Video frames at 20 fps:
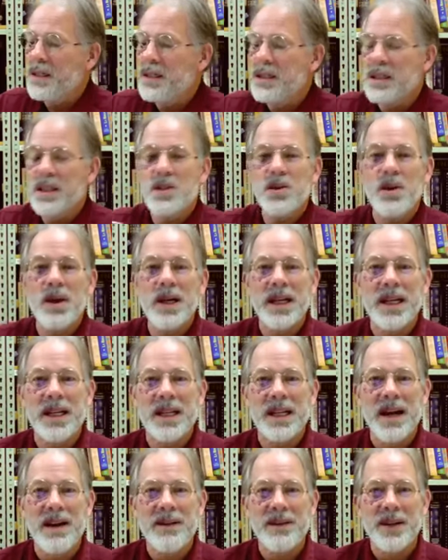to
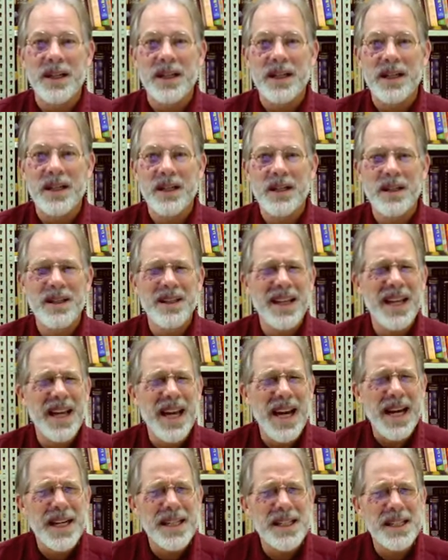2011.
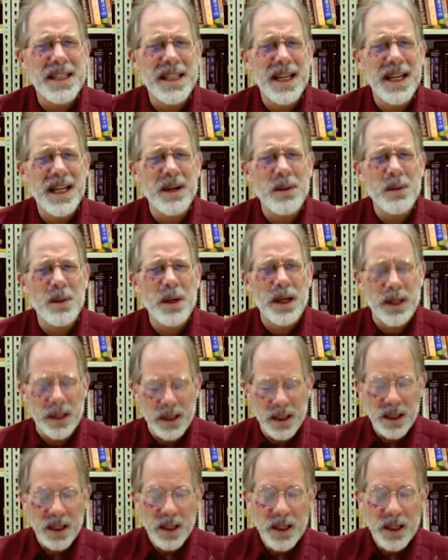1881.